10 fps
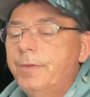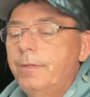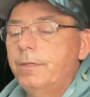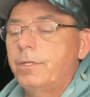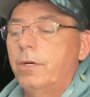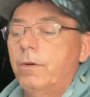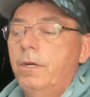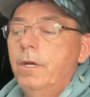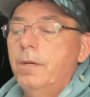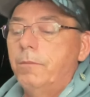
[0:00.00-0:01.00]
So
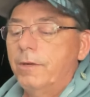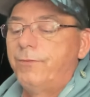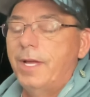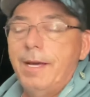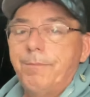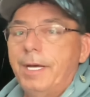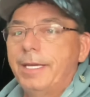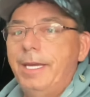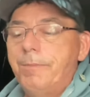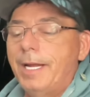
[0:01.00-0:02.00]
Mudflap, I
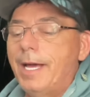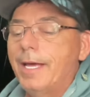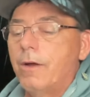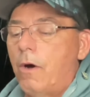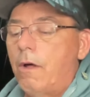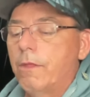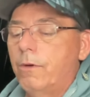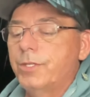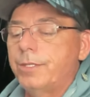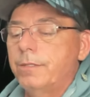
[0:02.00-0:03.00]
keep an eye on all
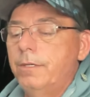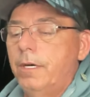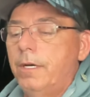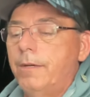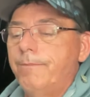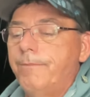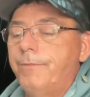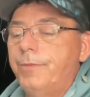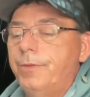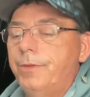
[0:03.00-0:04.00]
those
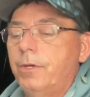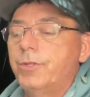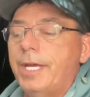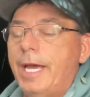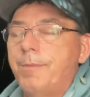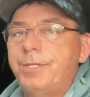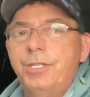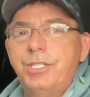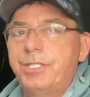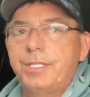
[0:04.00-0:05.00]
apps to
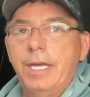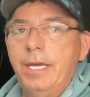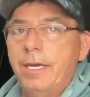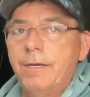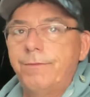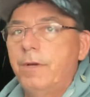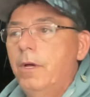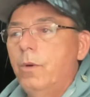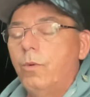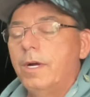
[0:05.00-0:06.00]
just see if
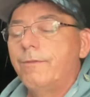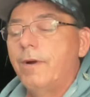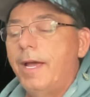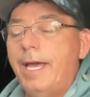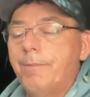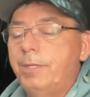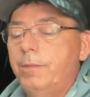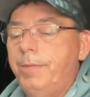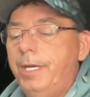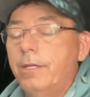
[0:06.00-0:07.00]
wherever I happen to
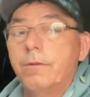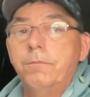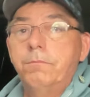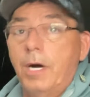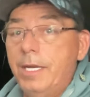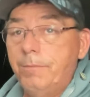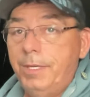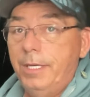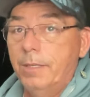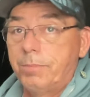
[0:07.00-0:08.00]
be, there might
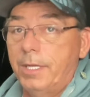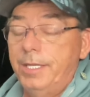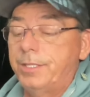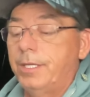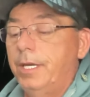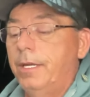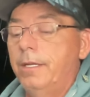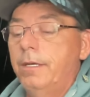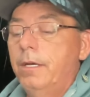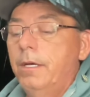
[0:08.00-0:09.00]
be a place to get
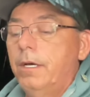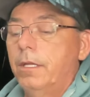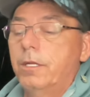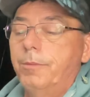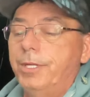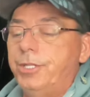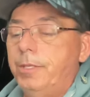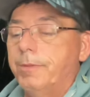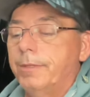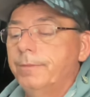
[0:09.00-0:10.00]
it a little bit
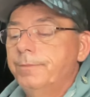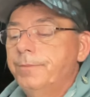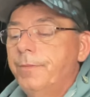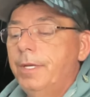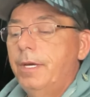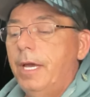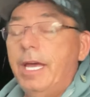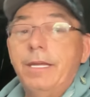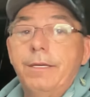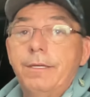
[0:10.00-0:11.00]
cheaper.
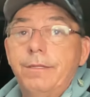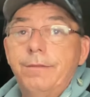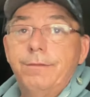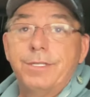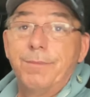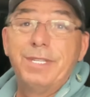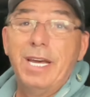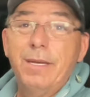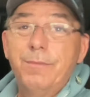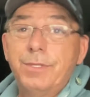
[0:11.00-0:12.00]
And
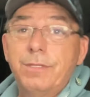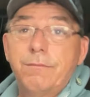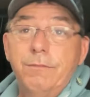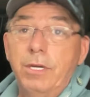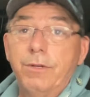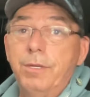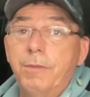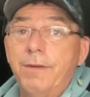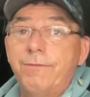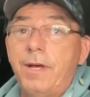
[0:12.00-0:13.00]
sometimes, you
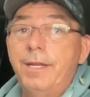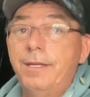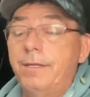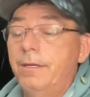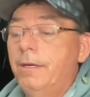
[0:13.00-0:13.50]
might find it